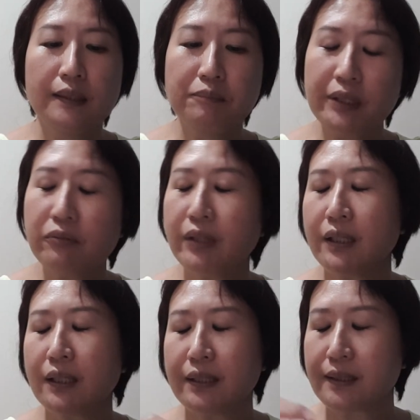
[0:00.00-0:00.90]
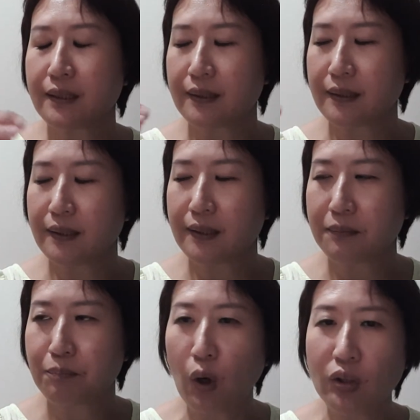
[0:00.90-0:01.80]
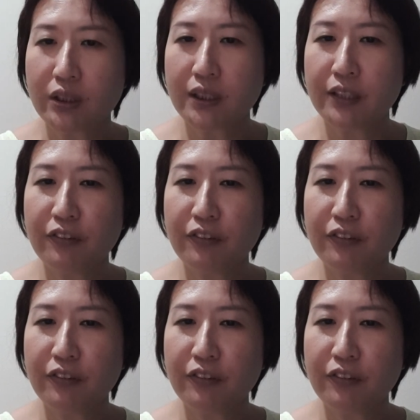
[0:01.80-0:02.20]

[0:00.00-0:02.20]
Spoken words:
be it whether it's positive